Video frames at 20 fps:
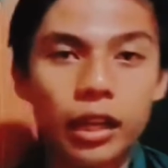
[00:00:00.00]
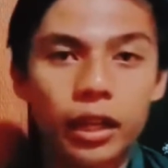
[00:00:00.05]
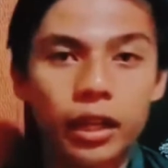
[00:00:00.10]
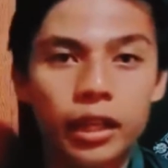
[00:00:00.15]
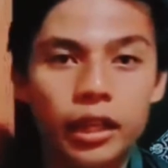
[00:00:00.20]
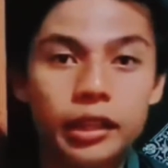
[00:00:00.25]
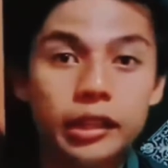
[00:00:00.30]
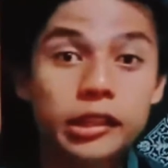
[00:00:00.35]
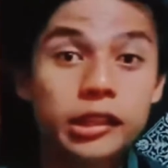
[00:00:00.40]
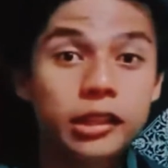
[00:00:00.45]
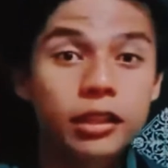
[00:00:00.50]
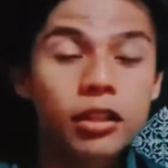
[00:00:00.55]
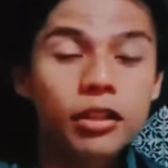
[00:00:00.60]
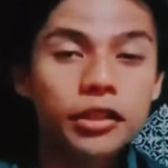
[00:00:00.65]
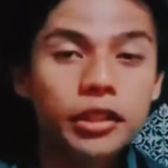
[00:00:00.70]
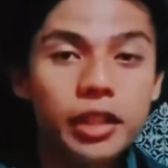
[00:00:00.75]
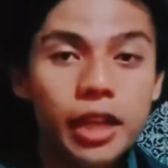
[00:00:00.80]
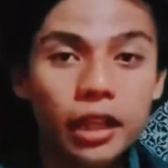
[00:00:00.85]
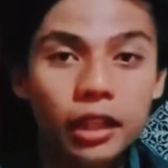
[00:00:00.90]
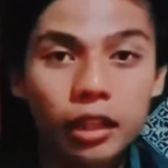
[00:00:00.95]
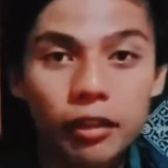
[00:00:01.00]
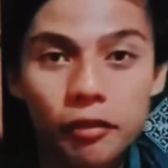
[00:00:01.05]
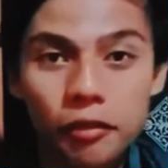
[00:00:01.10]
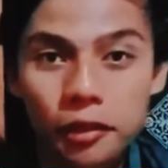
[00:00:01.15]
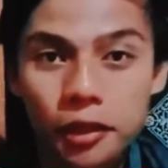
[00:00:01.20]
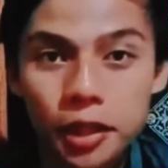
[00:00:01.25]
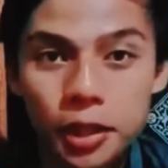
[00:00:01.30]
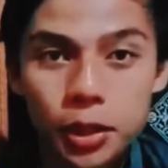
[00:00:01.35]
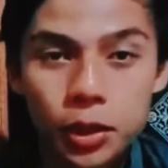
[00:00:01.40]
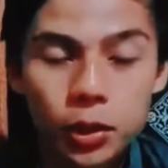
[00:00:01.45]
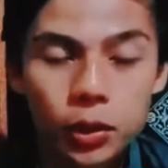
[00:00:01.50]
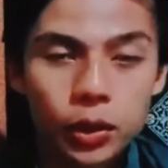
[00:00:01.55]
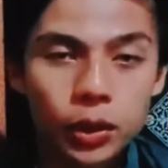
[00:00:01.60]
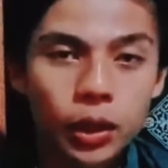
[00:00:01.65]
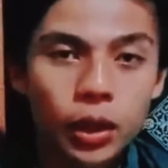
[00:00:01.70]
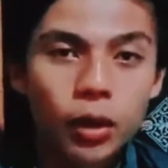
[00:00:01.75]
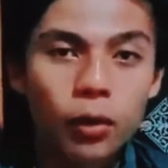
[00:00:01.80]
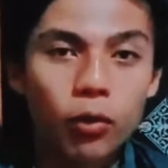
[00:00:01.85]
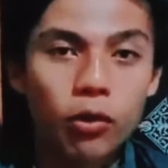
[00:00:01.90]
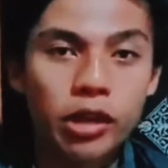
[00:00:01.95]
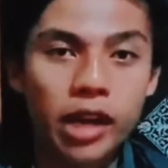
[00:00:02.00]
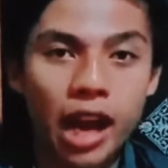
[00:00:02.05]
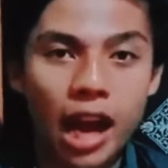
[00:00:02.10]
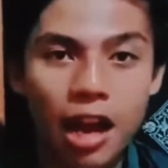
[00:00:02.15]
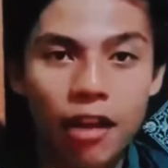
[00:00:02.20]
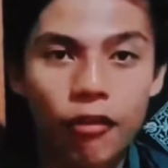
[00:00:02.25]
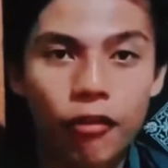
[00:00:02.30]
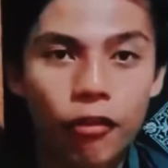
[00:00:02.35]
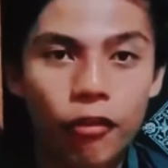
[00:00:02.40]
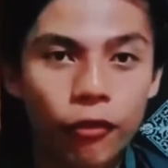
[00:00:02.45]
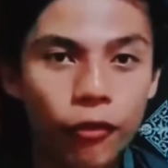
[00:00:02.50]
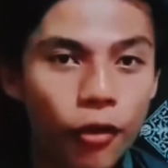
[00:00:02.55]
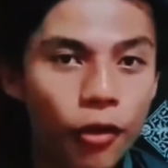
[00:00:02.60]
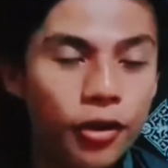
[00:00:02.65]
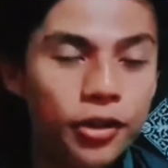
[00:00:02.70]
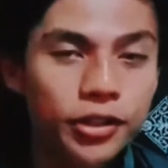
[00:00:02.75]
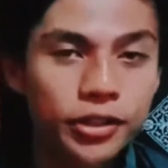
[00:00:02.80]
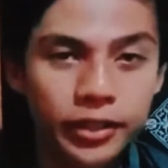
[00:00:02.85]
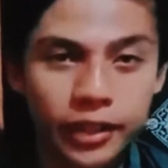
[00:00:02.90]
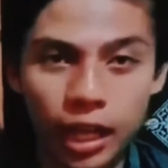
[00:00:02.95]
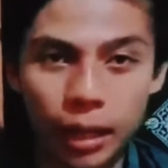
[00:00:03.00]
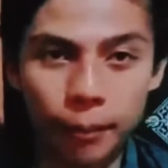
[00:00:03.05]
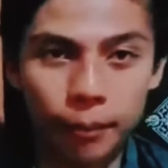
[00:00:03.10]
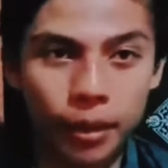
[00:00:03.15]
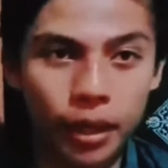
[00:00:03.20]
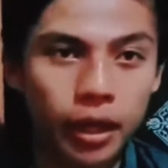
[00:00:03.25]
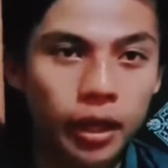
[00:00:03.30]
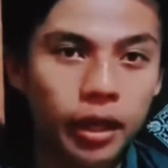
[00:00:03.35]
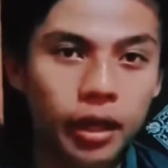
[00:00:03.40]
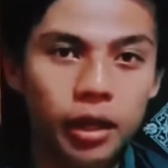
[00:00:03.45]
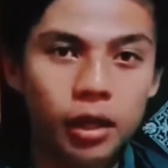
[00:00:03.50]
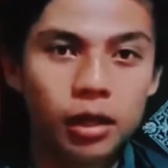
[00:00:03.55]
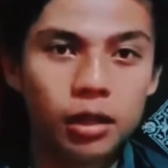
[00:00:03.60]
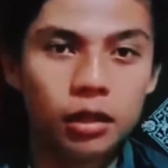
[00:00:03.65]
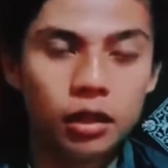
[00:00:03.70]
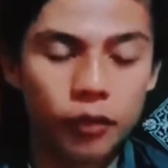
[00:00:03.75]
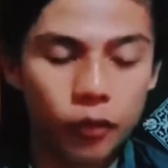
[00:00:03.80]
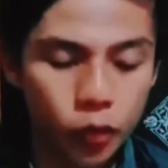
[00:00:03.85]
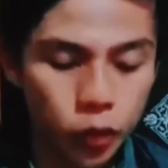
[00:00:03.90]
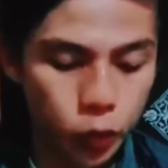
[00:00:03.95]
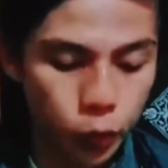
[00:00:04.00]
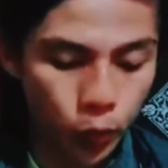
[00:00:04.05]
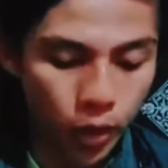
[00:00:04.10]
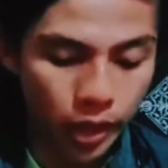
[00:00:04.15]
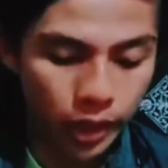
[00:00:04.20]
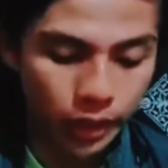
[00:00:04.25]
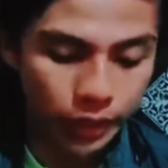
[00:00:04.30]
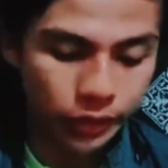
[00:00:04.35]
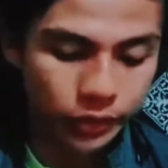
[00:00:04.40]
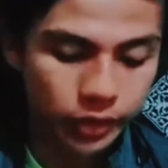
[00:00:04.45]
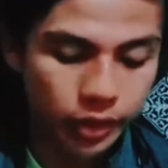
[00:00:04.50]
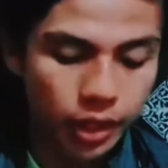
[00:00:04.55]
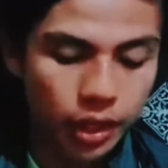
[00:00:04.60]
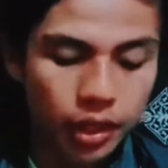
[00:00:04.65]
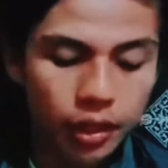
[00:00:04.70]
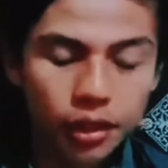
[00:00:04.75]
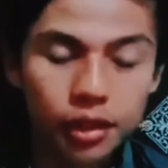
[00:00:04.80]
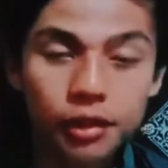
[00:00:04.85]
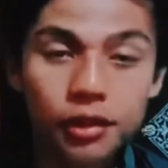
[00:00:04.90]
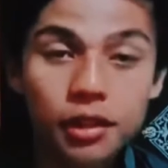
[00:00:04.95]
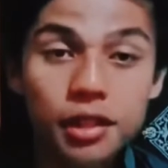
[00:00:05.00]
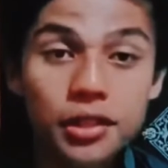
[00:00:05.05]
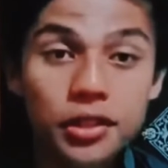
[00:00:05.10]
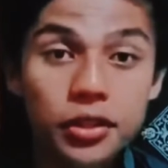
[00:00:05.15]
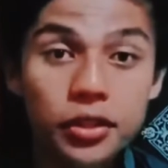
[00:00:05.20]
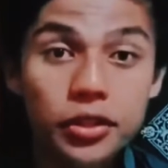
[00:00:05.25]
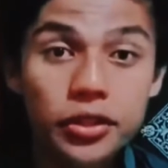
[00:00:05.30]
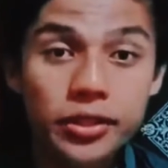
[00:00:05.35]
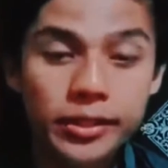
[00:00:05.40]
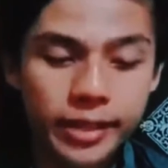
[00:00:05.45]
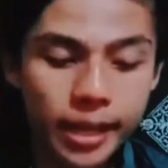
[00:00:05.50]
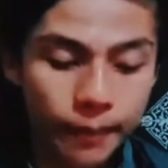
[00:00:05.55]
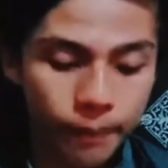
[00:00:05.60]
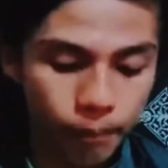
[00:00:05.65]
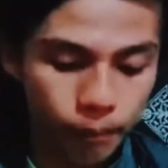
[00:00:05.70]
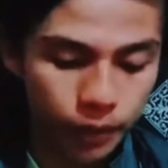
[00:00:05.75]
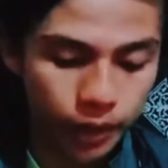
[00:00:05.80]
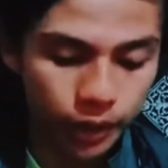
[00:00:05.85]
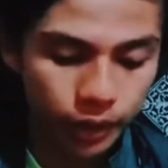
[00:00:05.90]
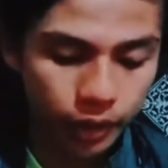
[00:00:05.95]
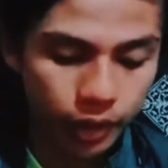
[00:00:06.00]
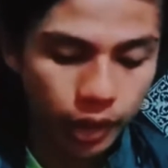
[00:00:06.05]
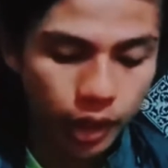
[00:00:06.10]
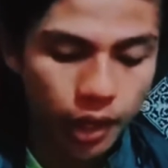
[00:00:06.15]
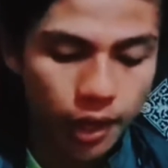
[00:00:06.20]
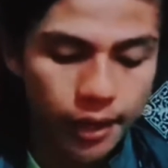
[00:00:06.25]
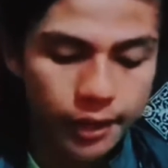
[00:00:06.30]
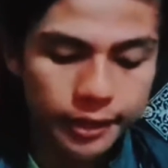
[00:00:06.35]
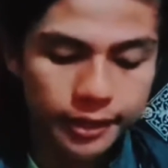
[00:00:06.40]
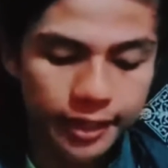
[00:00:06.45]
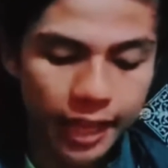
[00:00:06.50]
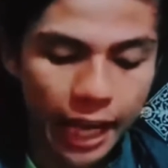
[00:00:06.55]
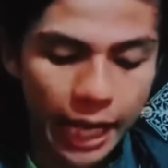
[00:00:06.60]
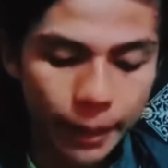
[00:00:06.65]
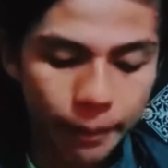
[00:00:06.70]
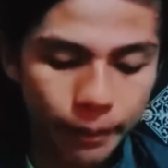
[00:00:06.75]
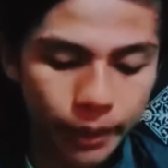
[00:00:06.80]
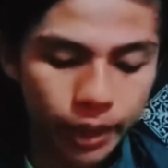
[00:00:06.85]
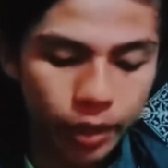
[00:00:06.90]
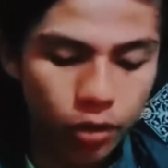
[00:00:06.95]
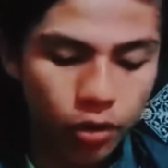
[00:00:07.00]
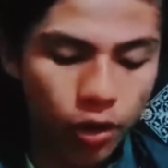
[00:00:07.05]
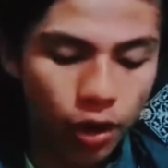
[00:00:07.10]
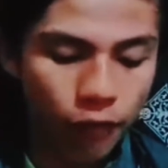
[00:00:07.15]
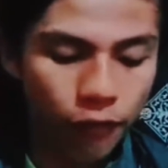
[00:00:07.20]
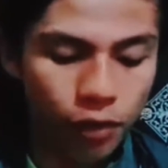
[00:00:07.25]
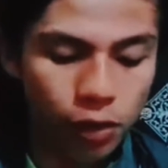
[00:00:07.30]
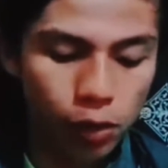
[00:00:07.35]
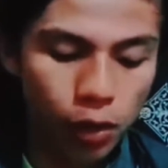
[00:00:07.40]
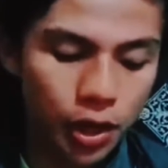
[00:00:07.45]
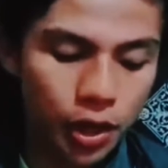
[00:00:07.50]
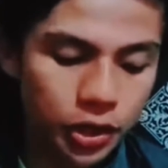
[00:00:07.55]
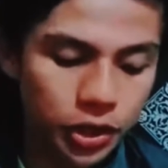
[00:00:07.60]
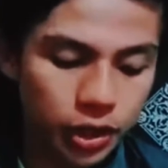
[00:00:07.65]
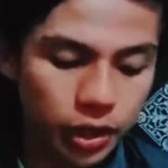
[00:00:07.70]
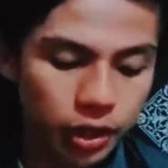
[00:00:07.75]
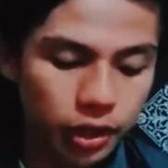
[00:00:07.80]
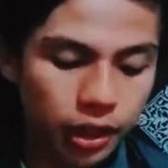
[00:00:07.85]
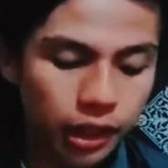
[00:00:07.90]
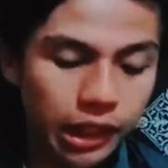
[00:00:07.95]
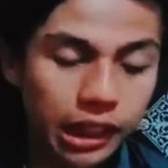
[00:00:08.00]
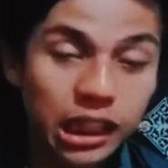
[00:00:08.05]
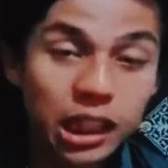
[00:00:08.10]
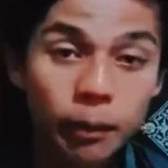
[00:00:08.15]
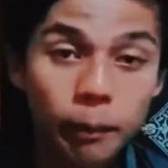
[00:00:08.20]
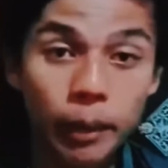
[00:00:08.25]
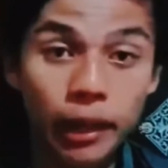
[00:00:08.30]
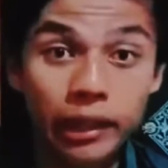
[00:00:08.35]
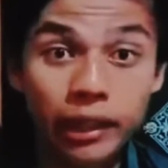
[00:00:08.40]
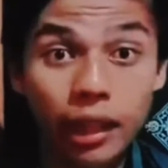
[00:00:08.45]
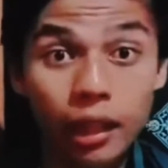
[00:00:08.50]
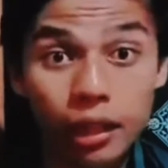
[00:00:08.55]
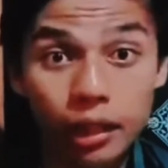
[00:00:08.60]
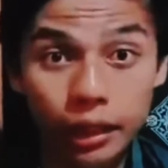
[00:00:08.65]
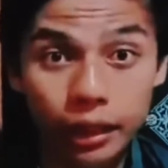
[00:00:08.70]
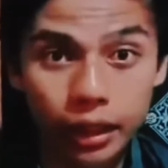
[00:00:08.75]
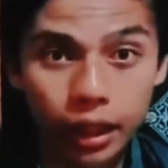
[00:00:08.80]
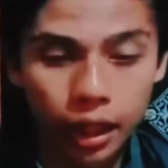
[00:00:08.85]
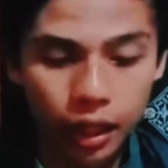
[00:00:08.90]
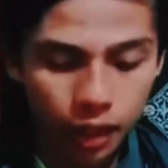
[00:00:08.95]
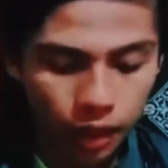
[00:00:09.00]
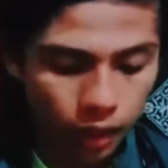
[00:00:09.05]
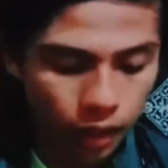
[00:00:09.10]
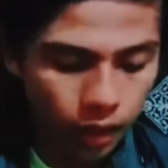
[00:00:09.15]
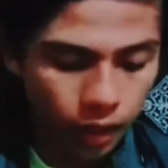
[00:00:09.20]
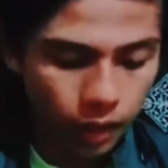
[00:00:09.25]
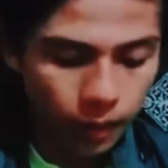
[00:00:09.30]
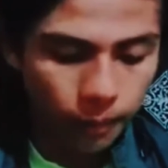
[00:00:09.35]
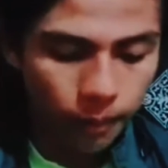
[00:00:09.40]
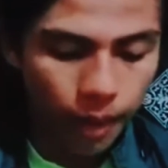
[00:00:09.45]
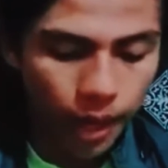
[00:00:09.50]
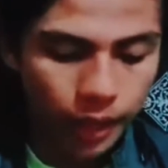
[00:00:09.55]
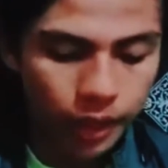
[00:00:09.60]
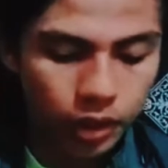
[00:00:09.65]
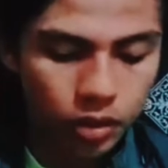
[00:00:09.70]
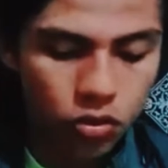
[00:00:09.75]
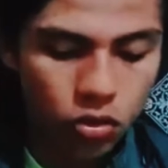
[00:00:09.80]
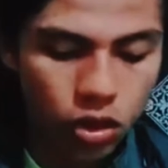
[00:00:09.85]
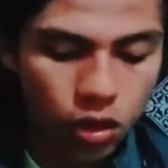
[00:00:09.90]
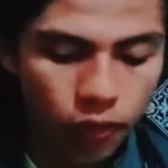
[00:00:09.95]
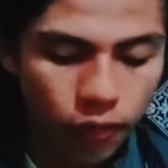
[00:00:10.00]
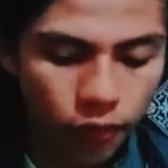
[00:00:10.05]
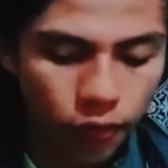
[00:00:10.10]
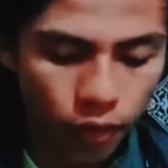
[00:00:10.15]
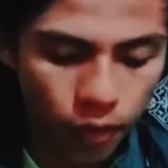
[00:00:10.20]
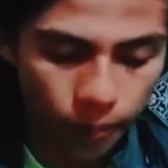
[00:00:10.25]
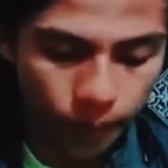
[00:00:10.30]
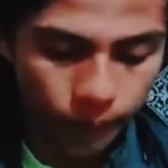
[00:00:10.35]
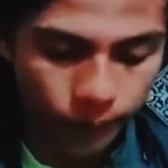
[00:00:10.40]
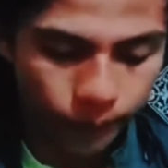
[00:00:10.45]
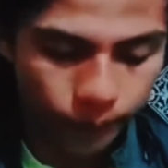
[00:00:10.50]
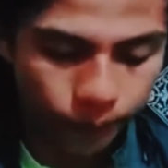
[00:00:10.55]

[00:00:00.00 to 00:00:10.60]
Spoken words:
In these closing activities, we have 4 steps. The first one is the teacher submit assignment or evaluation independently by the Google Form